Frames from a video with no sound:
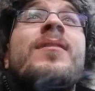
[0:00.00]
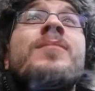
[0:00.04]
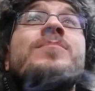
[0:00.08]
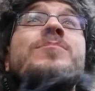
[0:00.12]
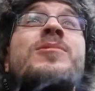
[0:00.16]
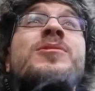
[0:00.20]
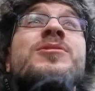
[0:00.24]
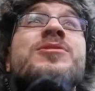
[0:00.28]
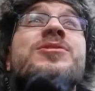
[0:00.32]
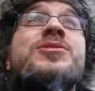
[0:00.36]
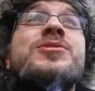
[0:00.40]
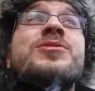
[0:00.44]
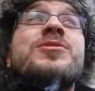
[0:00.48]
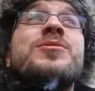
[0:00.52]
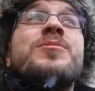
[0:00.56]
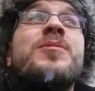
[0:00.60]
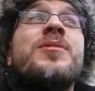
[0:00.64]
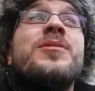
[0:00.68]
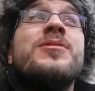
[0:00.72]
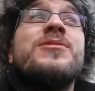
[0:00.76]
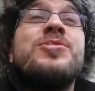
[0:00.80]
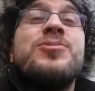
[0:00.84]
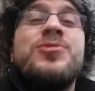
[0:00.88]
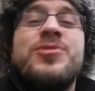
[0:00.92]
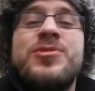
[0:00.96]
I'm not sure
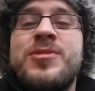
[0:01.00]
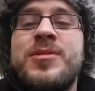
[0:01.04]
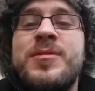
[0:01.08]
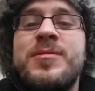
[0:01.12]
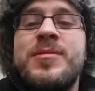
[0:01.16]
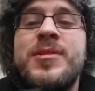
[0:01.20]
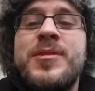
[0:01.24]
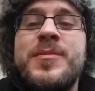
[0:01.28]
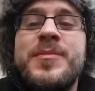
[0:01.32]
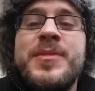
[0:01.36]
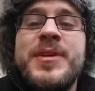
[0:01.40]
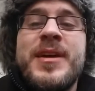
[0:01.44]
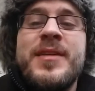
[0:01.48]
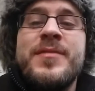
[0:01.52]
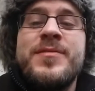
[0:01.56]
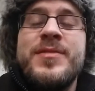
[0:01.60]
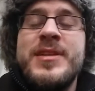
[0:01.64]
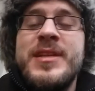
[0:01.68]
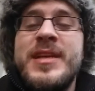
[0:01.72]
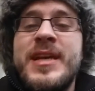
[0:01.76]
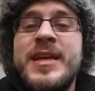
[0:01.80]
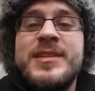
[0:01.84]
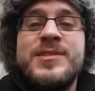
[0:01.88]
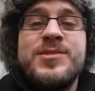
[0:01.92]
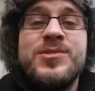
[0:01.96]
what truck I'm going to be
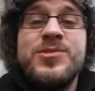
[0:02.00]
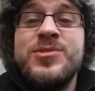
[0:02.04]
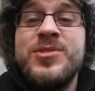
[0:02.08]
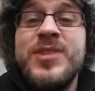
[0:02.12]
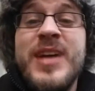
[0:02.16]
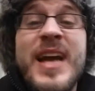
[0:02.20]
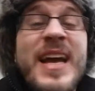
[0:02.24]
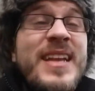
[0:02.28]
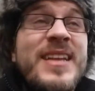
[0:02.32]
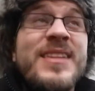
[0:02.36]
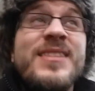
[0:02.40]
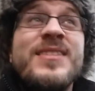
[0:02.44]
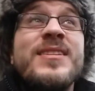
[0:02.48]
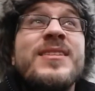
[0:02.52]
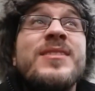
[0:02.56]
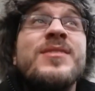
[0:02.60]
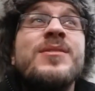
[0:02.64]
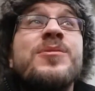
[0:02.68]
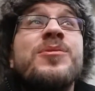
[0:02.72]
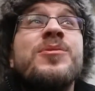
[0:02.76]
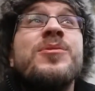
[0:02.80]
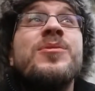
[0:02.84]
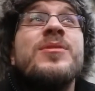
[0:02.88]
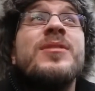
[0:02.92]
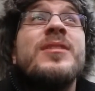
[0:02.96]
having yet or anything
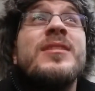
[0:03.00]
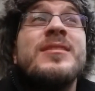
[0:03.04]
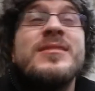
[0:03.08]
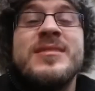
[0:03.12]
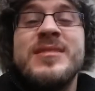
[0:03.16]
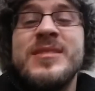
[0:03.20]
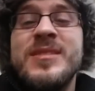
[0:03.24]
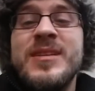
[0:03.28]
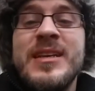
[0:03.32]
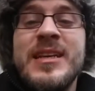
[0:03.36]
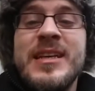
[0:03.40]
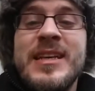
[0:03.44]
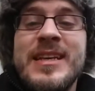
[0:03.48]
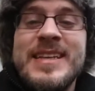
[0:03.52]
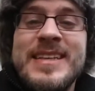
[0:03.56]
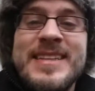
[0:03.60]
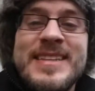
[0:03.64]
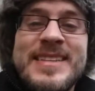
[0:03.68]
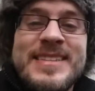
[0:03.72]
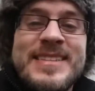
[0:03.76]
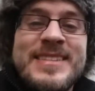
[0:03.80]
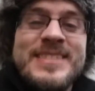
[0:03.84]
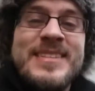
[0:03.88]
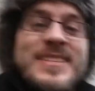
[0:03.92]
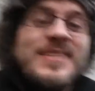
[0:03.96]
at all.
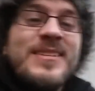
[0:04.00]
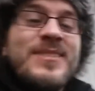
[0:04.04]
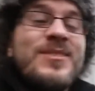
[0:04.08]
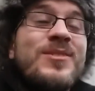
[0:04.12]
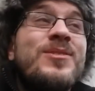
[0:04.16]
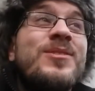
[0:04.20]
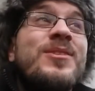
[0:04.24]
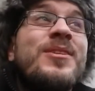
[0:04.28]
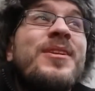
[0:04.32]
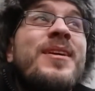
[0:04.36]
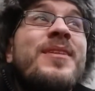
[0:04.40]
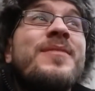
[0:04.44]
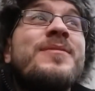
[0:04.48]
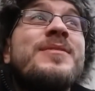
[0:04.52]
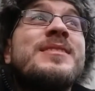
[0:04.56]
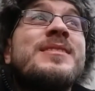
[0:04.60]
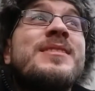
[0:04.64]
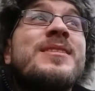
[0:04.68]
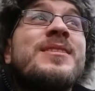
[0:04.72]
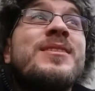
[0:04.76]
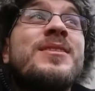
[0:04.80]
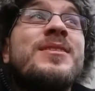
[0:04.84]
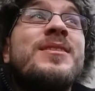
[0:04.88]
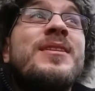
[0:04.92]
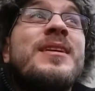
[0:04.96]
All I know
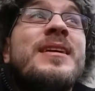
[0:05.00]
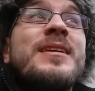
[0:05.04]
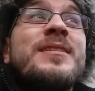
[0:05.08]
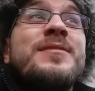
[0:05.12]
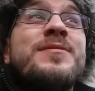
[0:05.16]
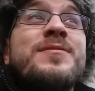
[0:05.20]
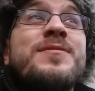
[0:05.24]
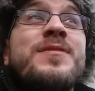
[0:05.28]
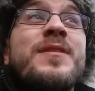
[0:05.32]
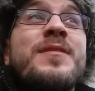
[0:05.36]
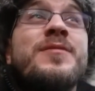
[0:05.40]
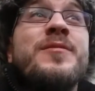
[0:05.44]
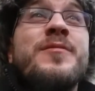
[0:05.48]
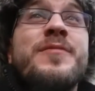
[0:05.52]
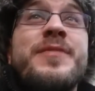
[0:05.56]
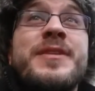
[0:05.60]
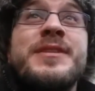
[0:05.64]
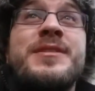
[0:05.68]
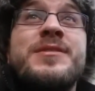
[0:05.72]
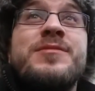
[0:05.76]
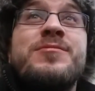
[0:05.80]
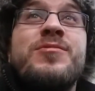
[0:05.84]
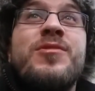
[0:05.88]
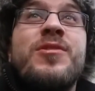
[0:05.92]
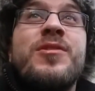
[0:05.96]
is that if
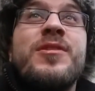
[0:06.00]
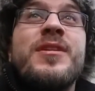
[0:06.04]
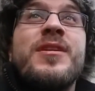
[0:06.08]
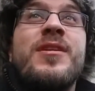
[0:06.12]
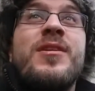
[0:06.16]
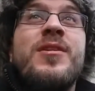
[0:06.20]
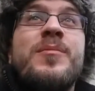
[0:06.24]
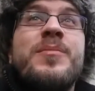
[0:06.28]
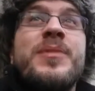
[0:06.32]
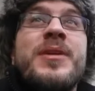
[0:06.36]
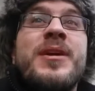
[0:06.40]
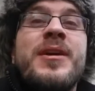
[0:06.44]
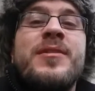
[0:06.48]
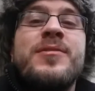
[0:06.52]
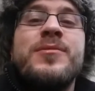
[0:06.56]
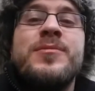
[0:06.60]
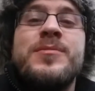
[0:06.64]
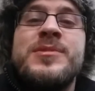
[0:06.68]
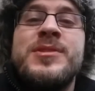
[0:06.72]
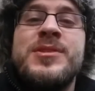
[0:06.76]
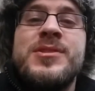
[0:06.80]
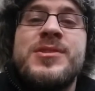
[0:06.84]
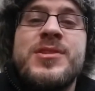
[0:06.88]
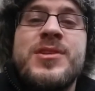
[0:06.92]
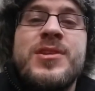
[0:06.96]
everything's right, I'll be going
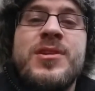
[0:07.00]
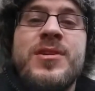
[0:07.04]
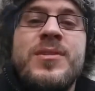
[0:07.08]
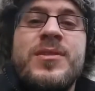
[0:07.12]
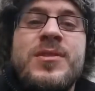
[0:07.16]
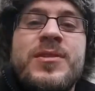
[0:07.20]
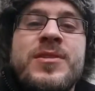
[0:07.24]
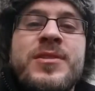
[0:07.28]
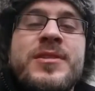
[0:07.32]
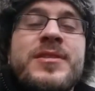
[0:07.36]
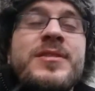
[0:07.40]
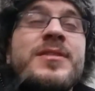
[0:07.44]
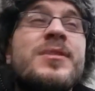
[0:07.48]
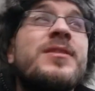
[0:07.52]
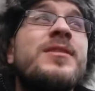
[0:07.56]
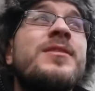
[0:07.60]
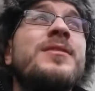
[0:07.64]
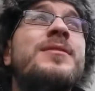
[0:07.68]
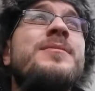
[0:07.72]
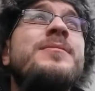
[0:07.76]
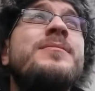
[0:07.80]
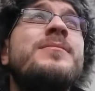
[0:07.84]
up to Scotland.